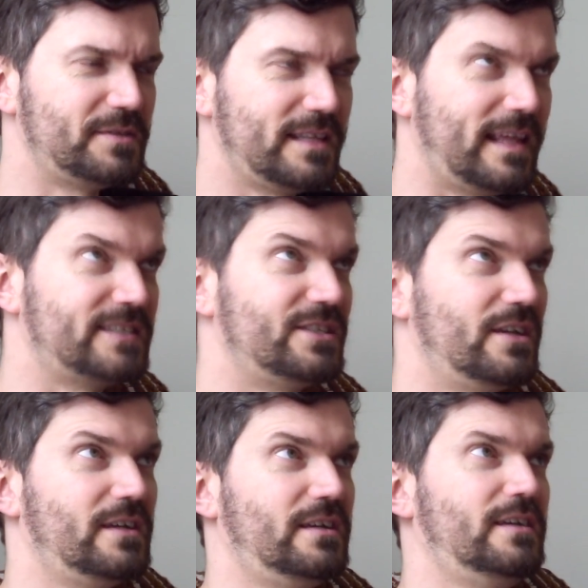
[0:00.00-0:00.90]
I would say that's
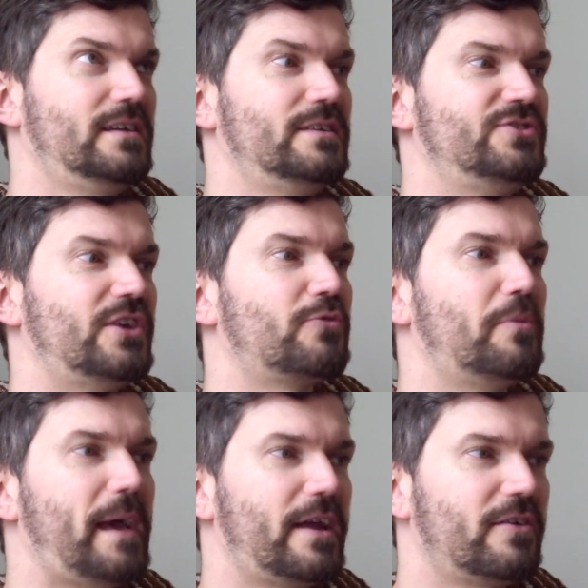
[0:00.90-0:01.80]
a
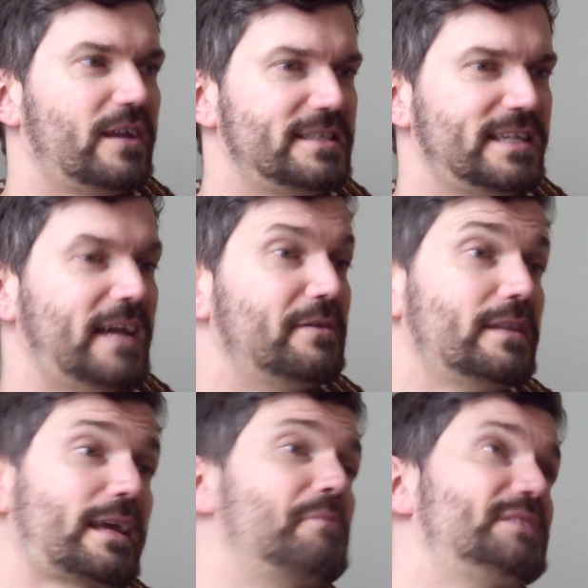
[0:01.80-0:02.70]
general pattern I see. I
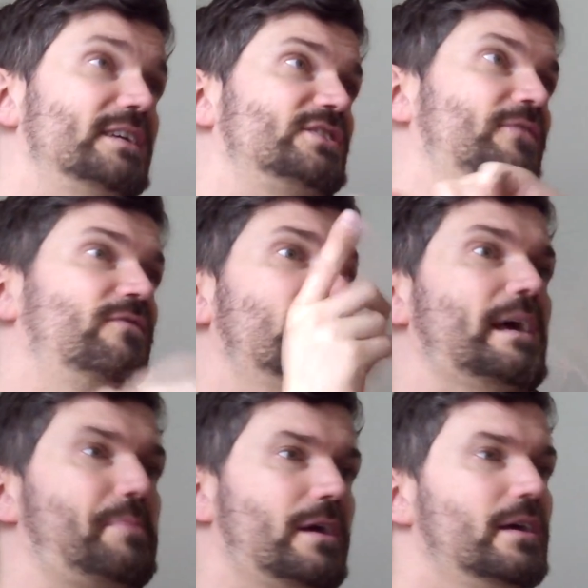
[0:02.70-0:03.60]
would say it's the
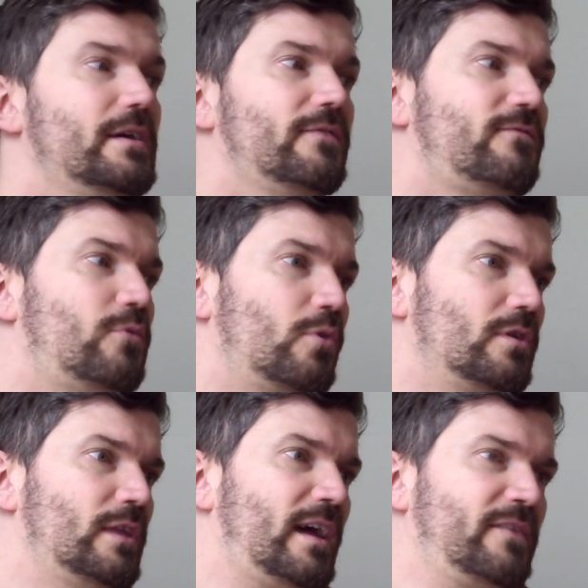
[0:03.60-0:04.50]
flip
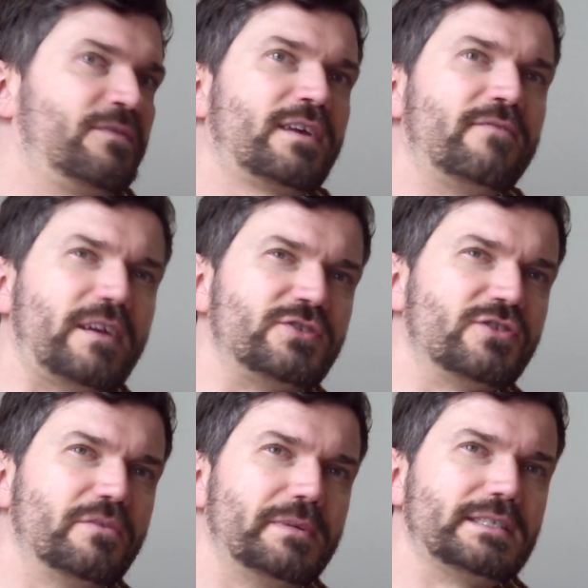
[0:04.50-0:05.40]
for a lot of
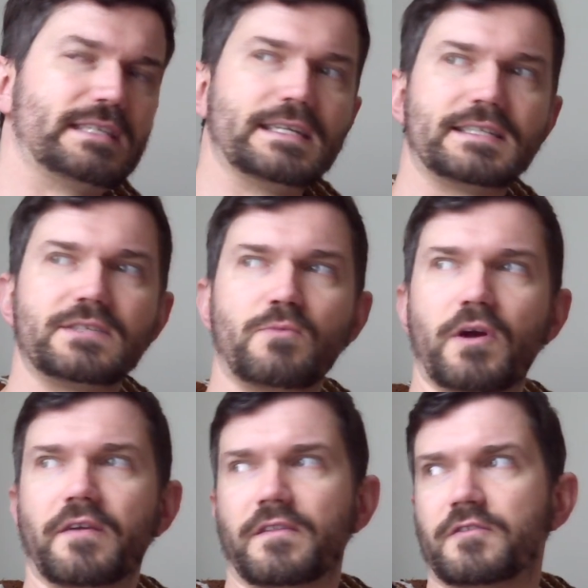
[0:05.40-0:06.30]
conventional business
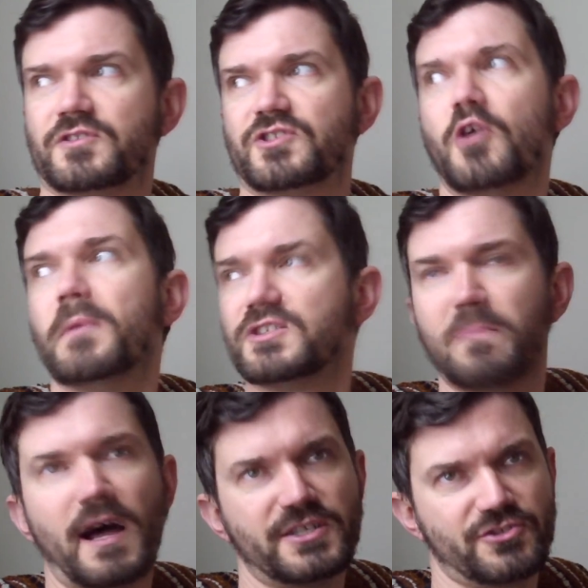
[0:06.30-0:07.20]
where there's so
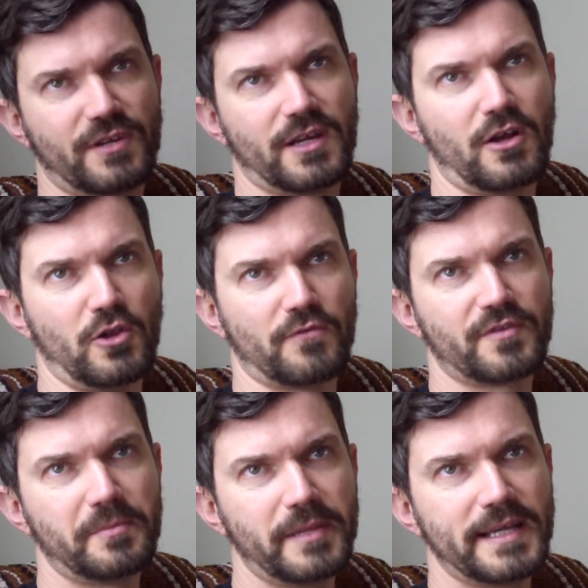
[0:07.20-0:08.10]
much posturing all
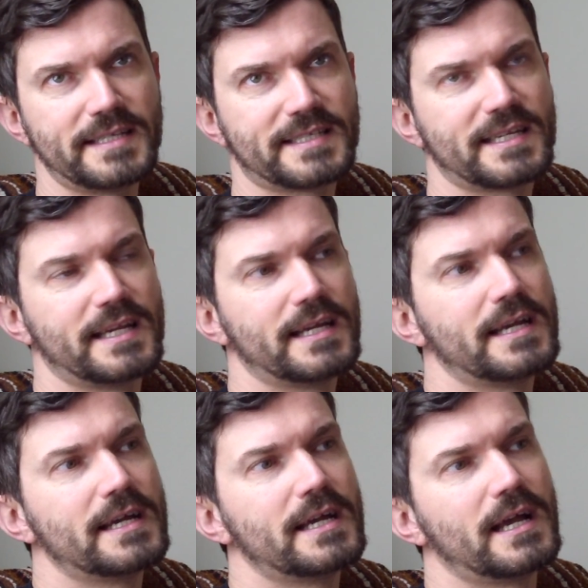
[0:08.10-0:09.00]
over the place.
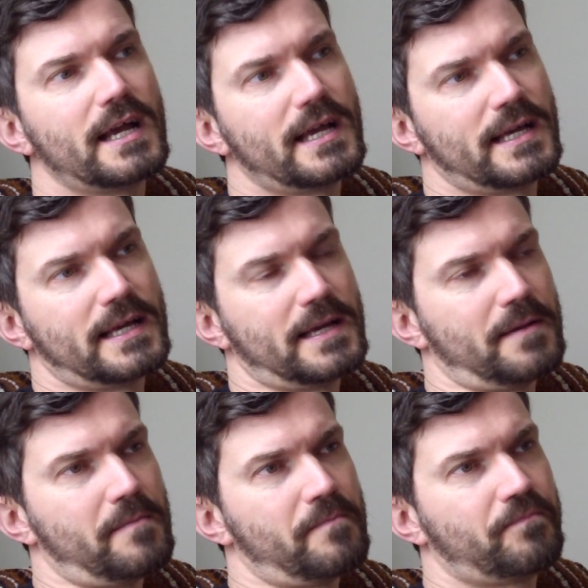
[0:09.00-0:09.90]

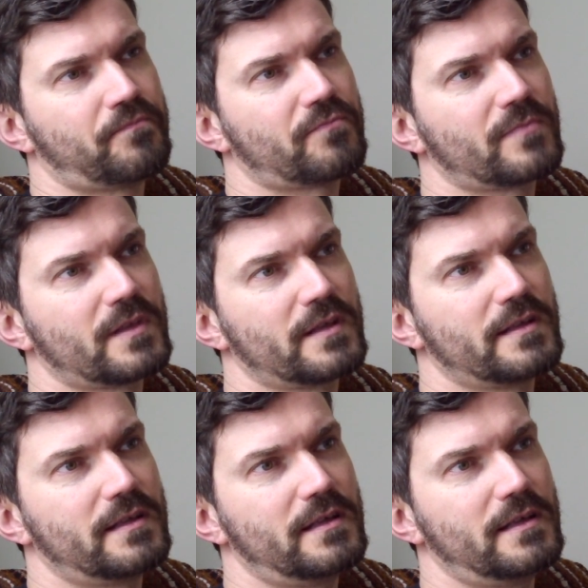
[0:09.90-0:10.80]
And
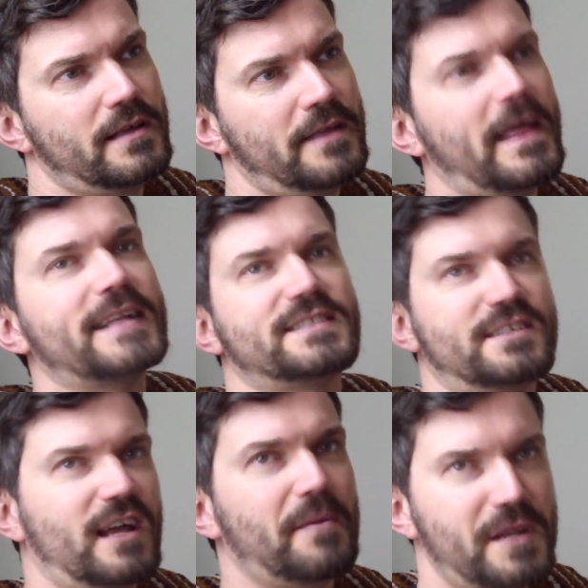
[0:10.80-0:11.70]
that's
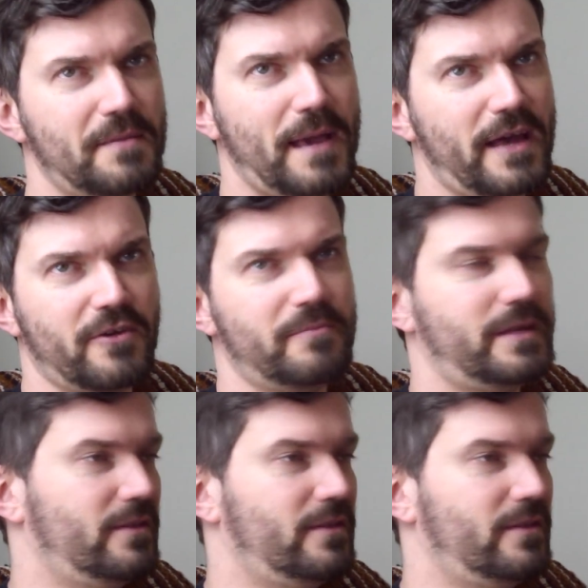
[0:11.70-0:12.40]
the dominant pattern.